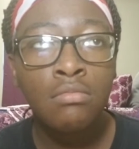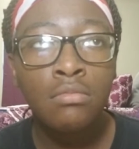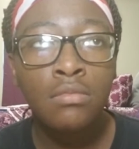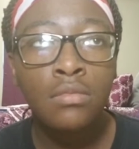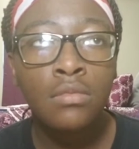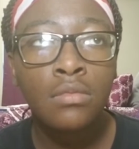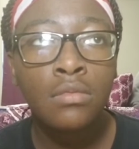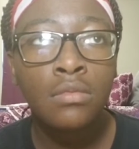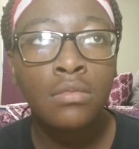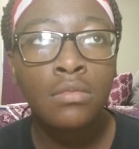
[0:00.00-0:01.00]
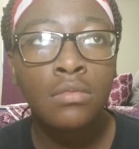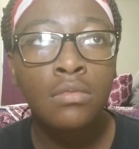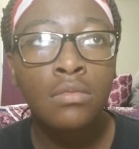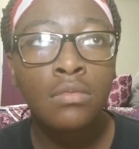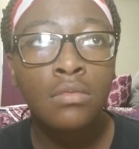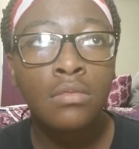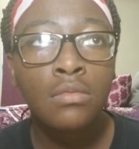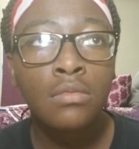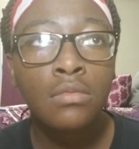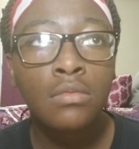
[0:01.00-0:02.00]
You need to shut
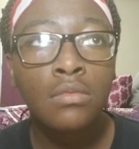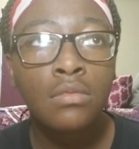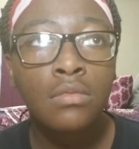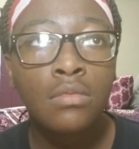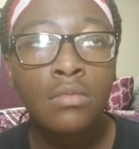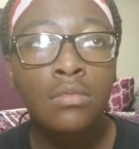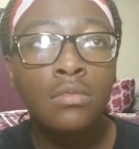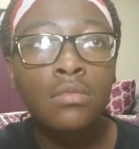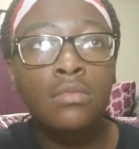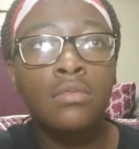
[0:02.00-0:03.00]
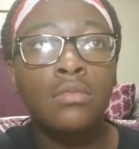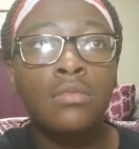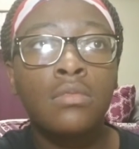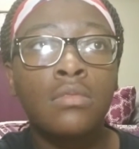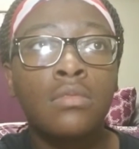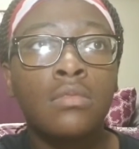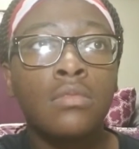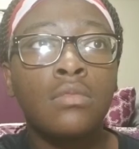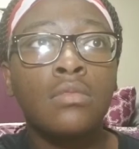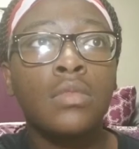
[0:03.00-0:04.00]
the fuck up.
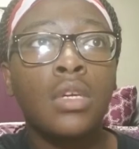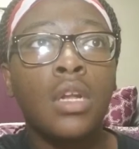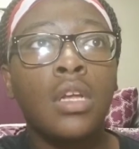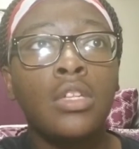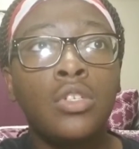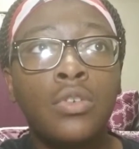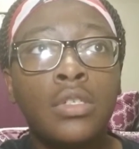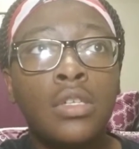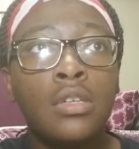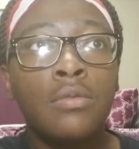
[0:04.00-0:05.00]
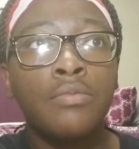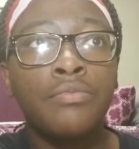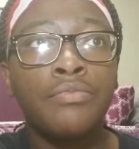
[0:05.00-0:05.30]
Can I get your receipt?